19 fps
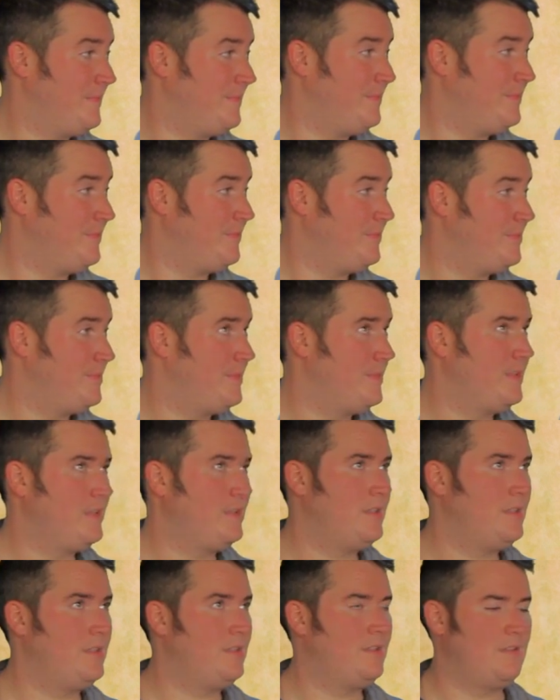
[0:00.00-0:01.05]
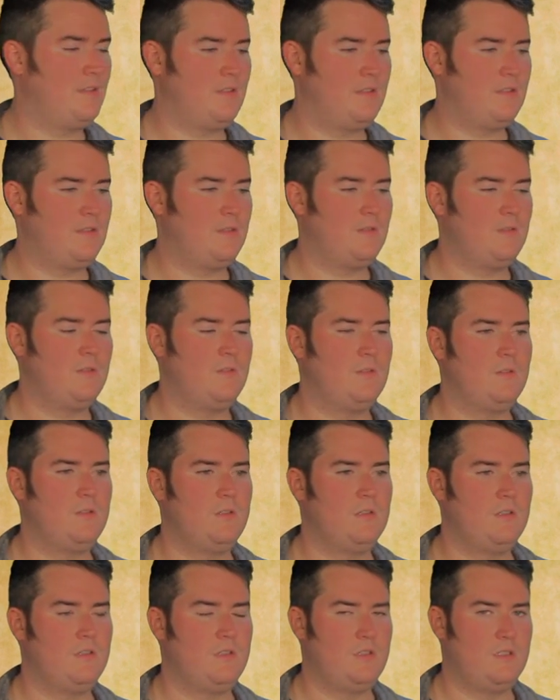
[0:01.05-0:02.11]

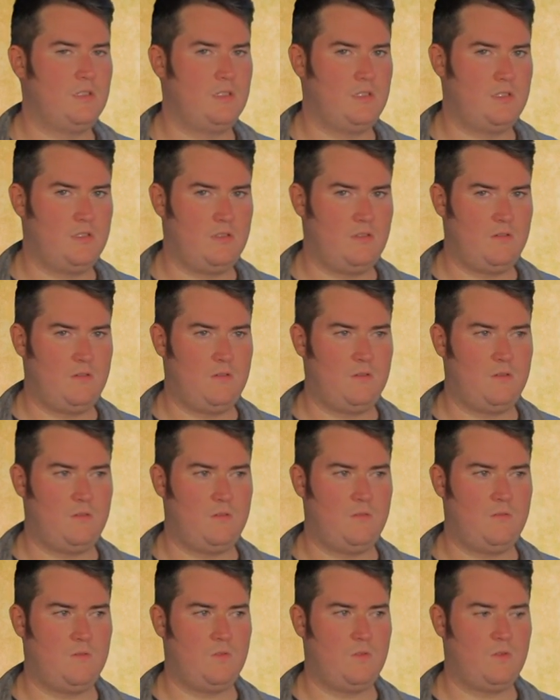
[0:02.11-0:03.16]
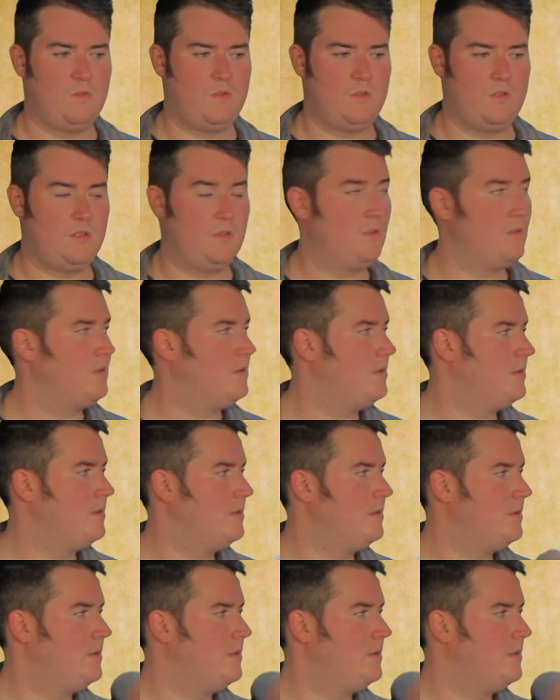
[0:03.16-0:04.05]
No words are spoken by the person on screen.